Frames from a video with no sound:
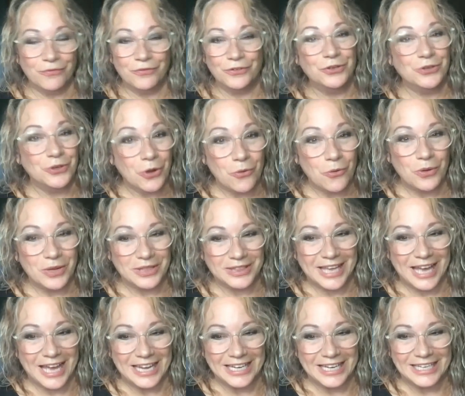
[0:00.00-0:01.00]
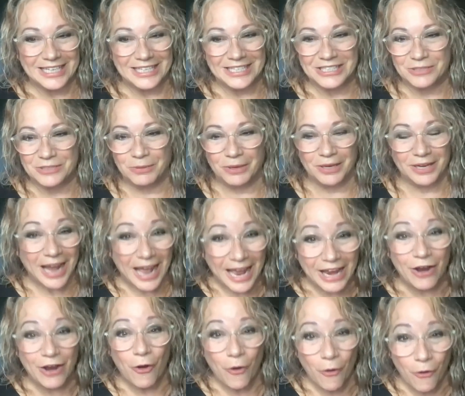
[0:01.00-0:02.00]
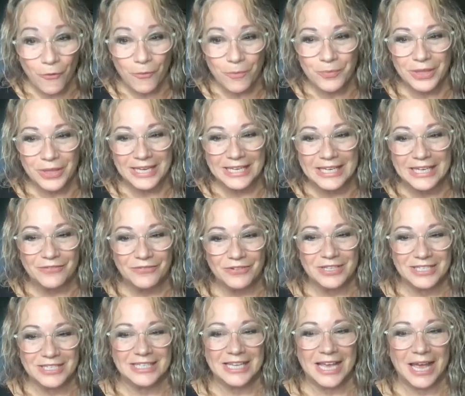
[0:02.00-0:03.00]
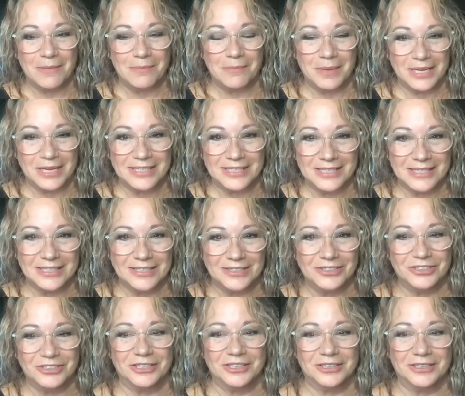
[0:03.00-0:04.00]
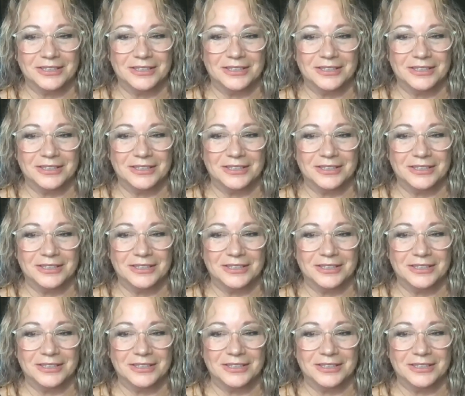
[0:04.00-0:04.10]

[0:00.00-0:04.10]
if you know what that is, but I hope they give us that message.